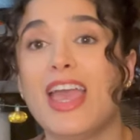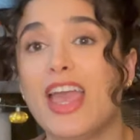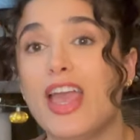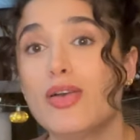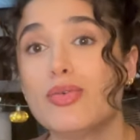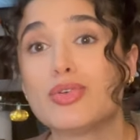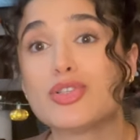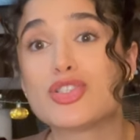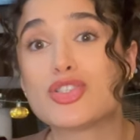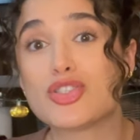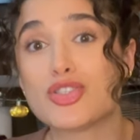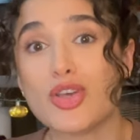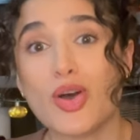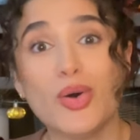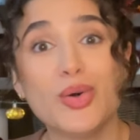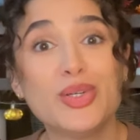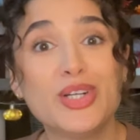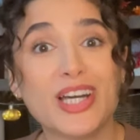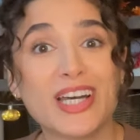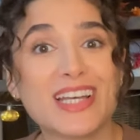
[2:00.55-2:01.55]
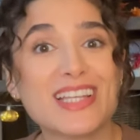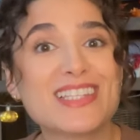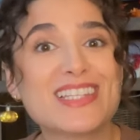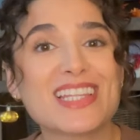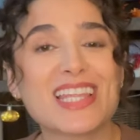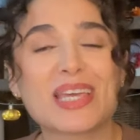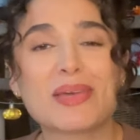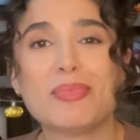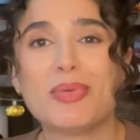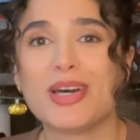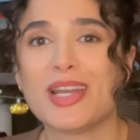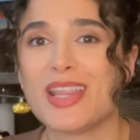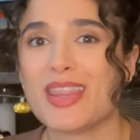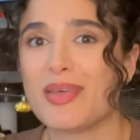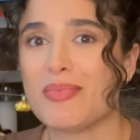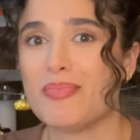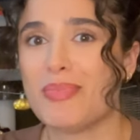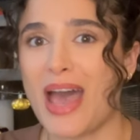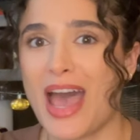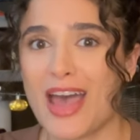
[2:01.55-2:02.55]
It was so good to like put in the
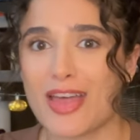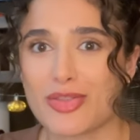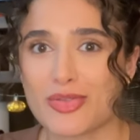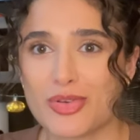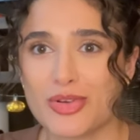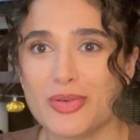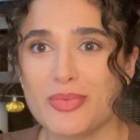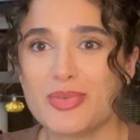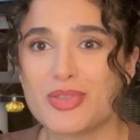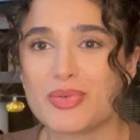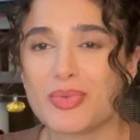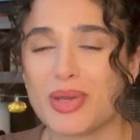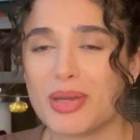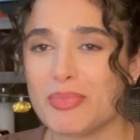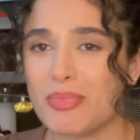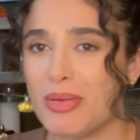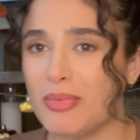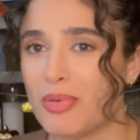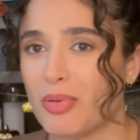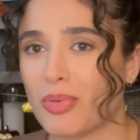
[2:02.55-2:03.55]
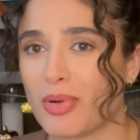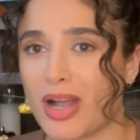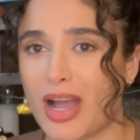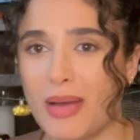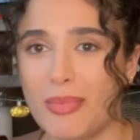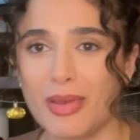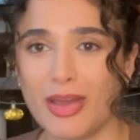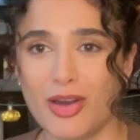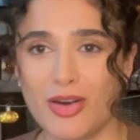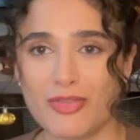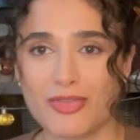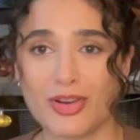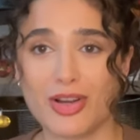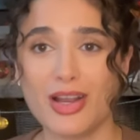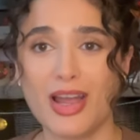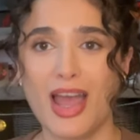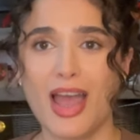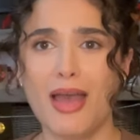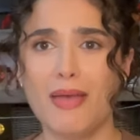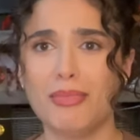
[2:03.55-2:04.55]
bathrooms when people were coming over
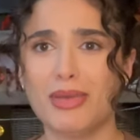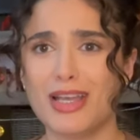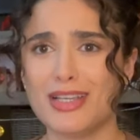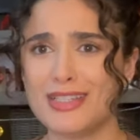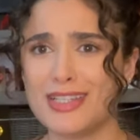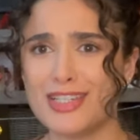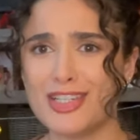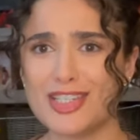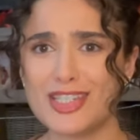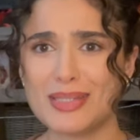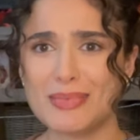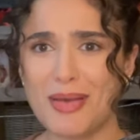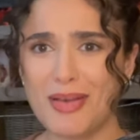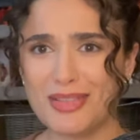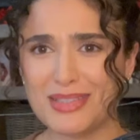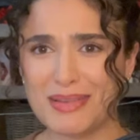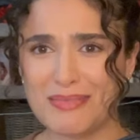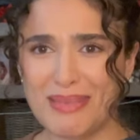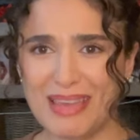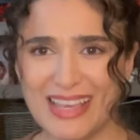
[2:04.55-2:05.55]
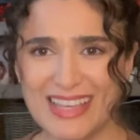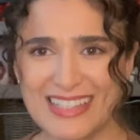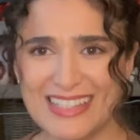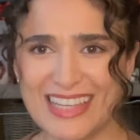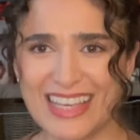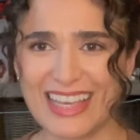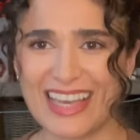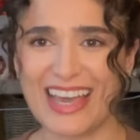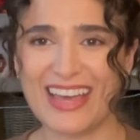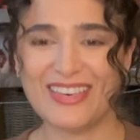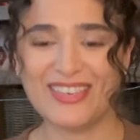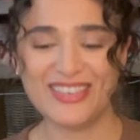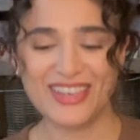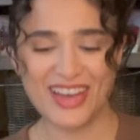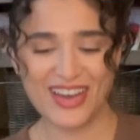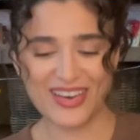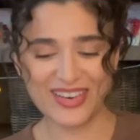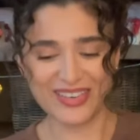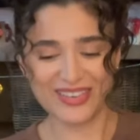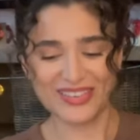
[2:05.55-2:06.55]
because it just smells amazing. I don't
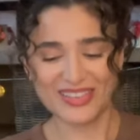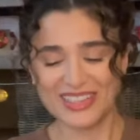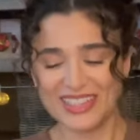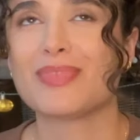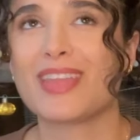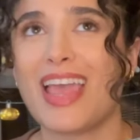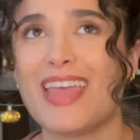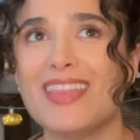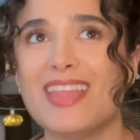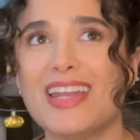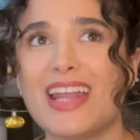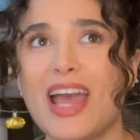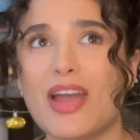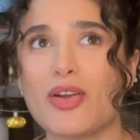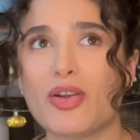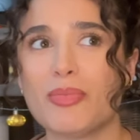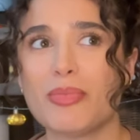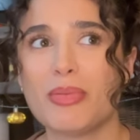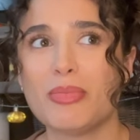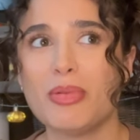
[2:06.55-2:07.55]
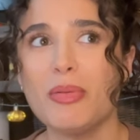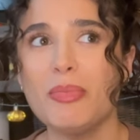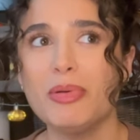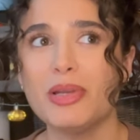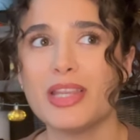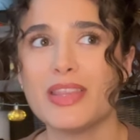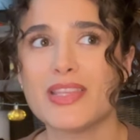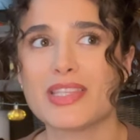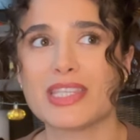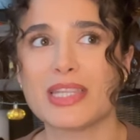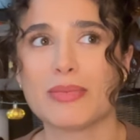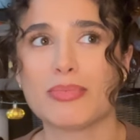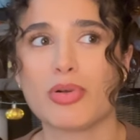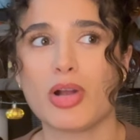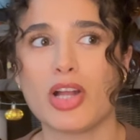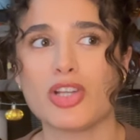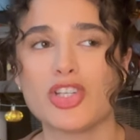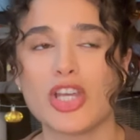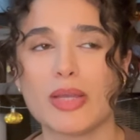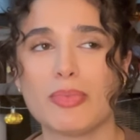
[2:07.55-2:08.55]
know. And then I remember putting this in the
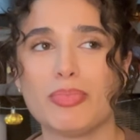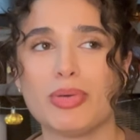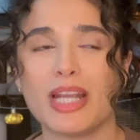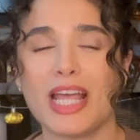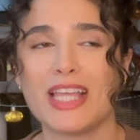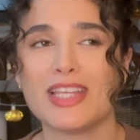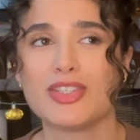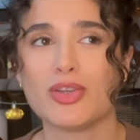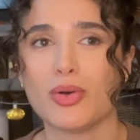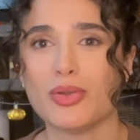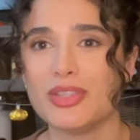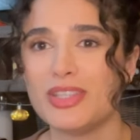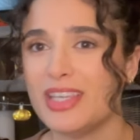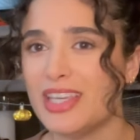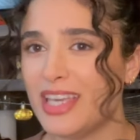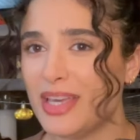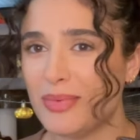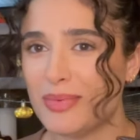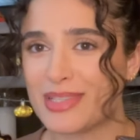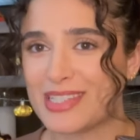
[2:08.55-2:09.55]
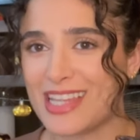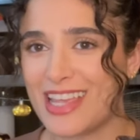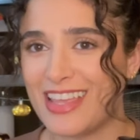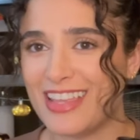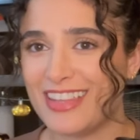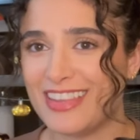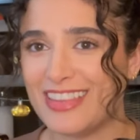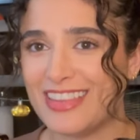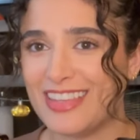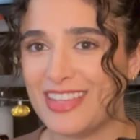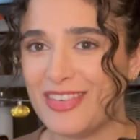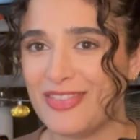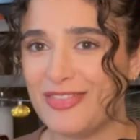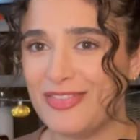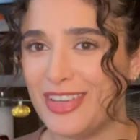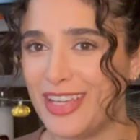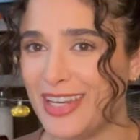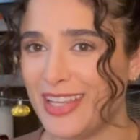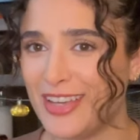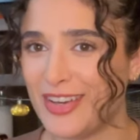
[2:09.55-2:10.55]
project, but I don't think it was in the
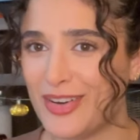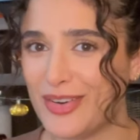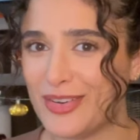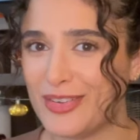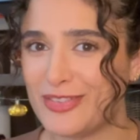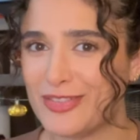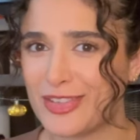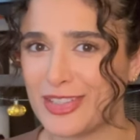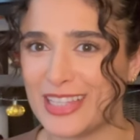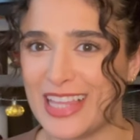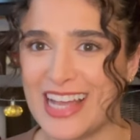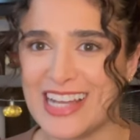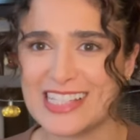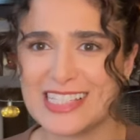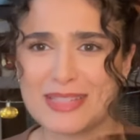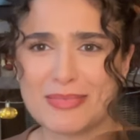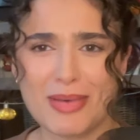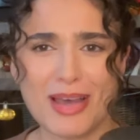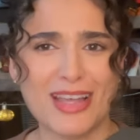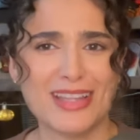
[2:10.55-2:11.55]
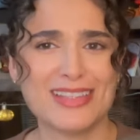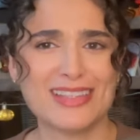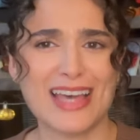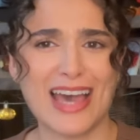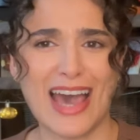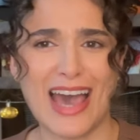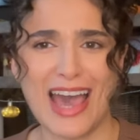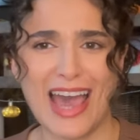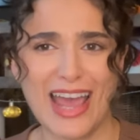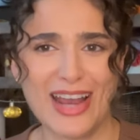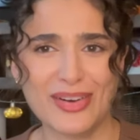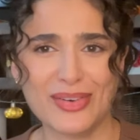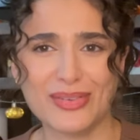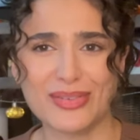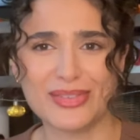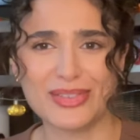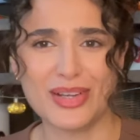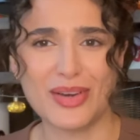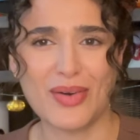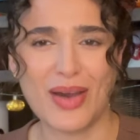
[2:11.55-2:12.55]
video for last month. I
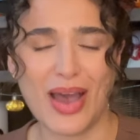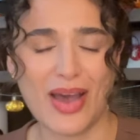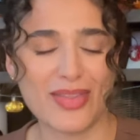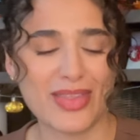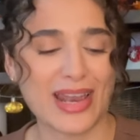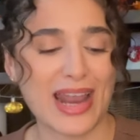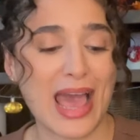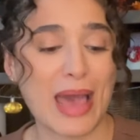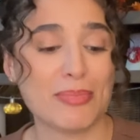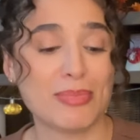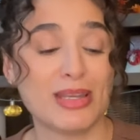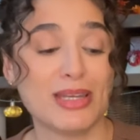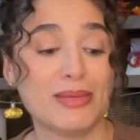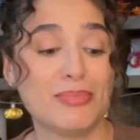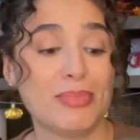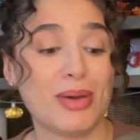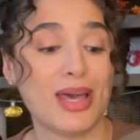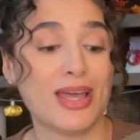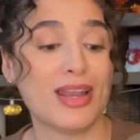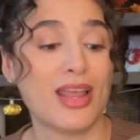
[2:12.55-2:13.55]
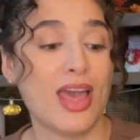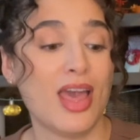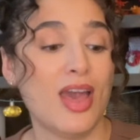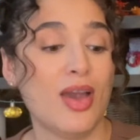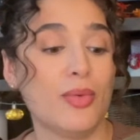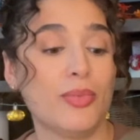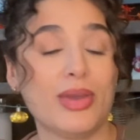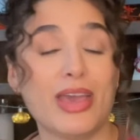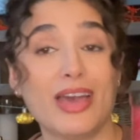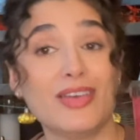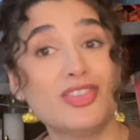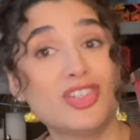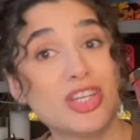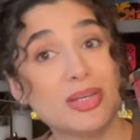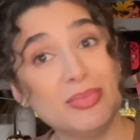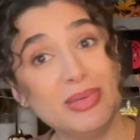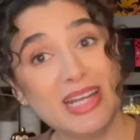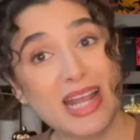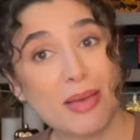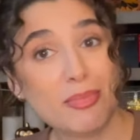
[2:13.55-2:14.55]
don't know how that happened, but we have
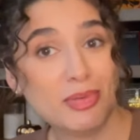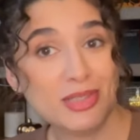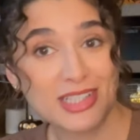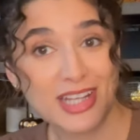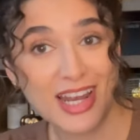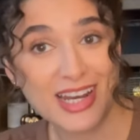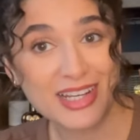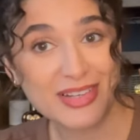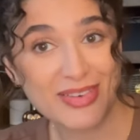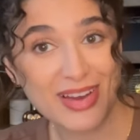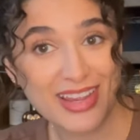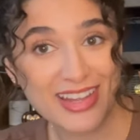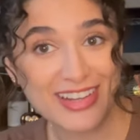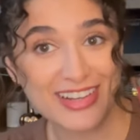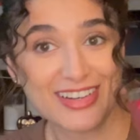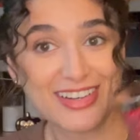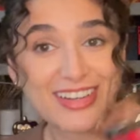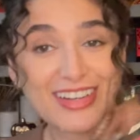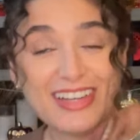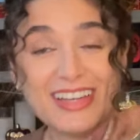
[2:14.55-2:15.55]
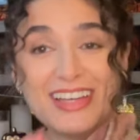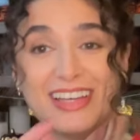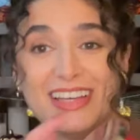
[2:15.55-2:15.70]
champagne apple and honey right here.